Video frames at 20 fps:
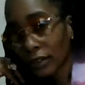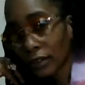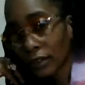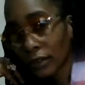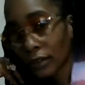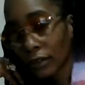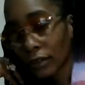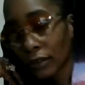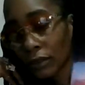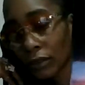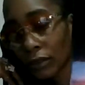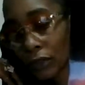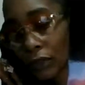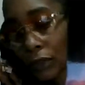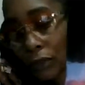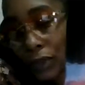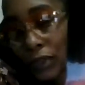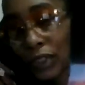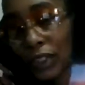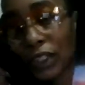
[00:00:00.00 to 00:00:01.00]
You know what I'm
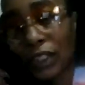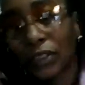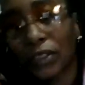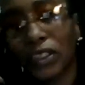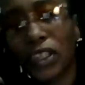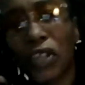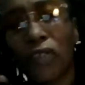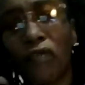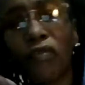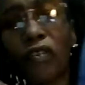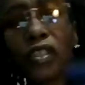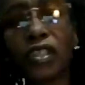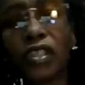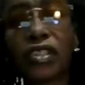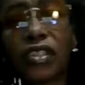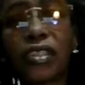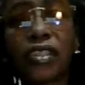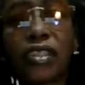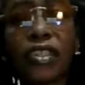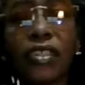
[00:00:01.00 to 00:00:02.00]
saying? Definitely
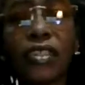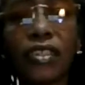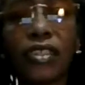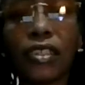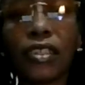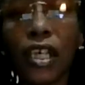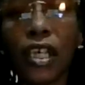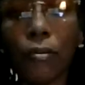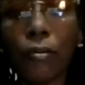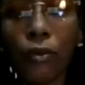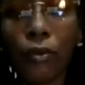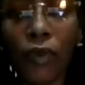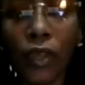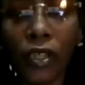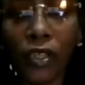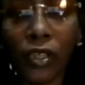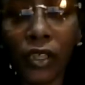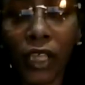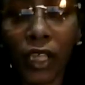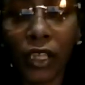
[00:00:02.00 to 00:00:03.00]
ascending, operating
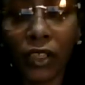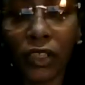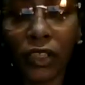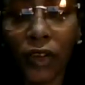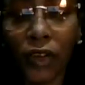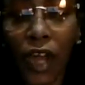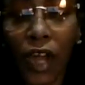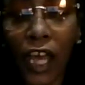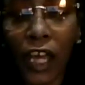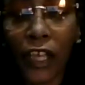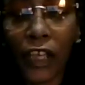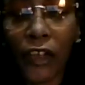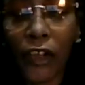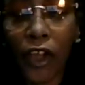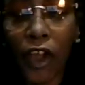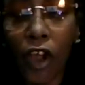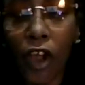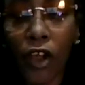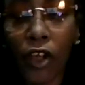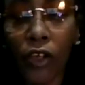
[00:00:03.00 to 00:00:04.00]
out of your higher
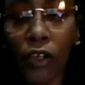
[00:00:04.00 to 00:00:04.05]
heart.